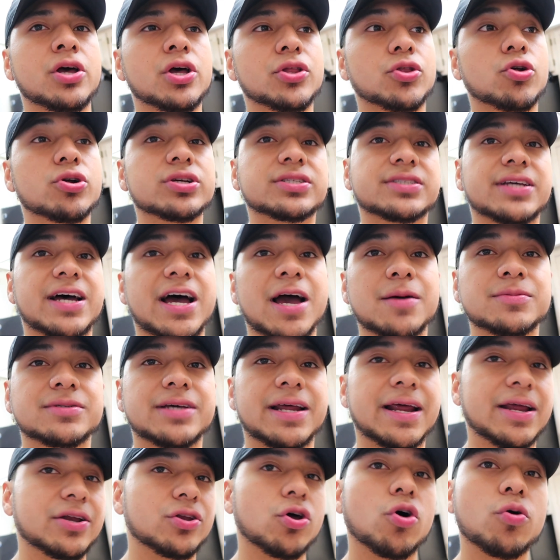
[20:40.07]
there's times
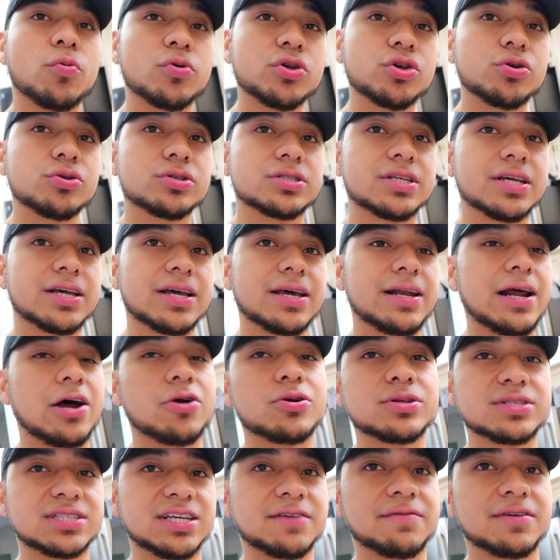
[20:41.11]
that I don't use it, and
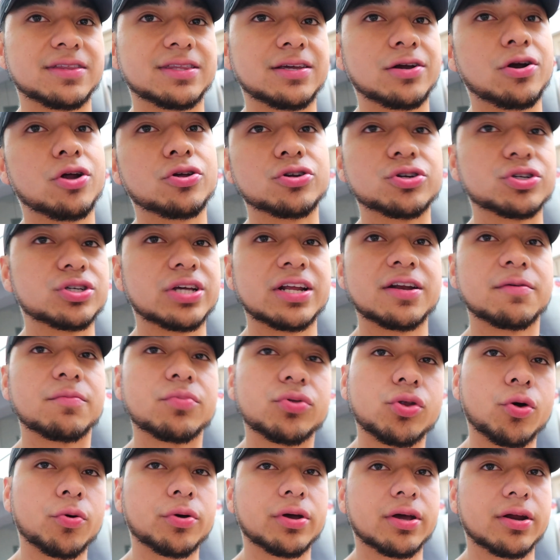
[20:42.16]
I'll just leave it there. I'll just end
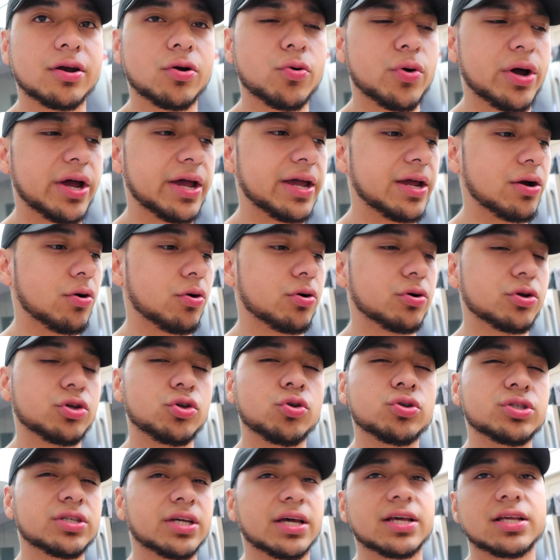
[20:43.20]
up throwing it away or
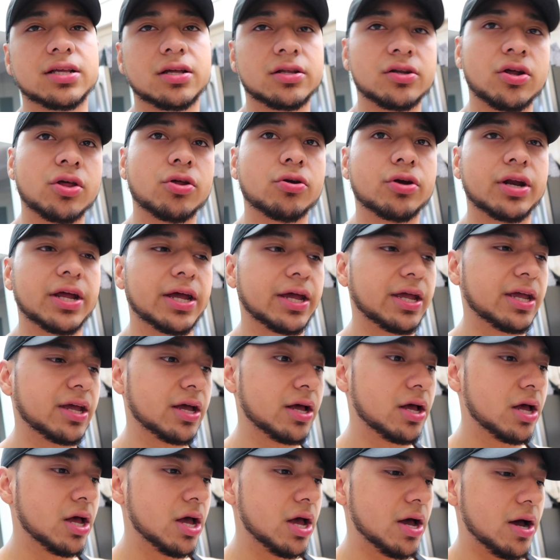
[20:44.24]
using it another day.
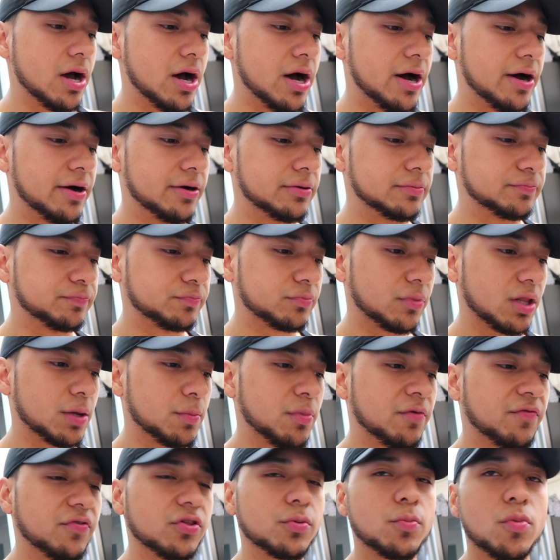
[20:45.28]

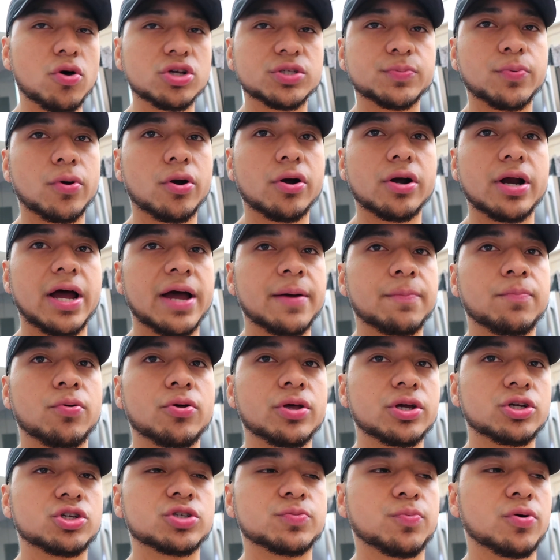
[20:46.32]
But for the most part, I
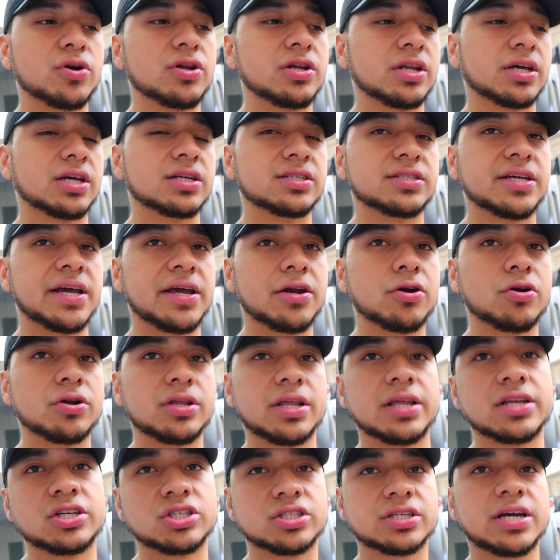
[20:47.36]
just put it in the container,
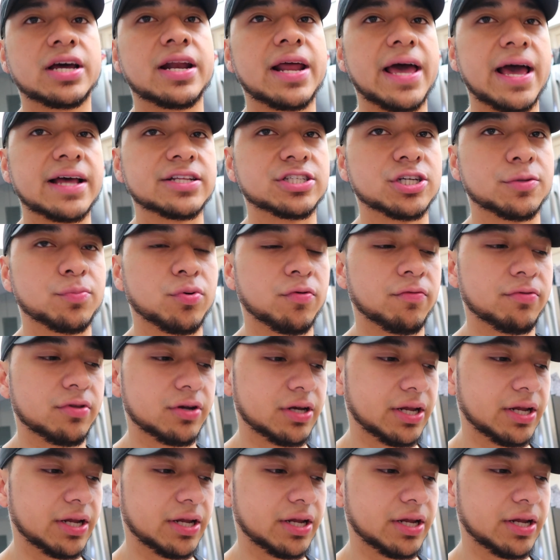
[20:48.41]
and then just kind of adds up over the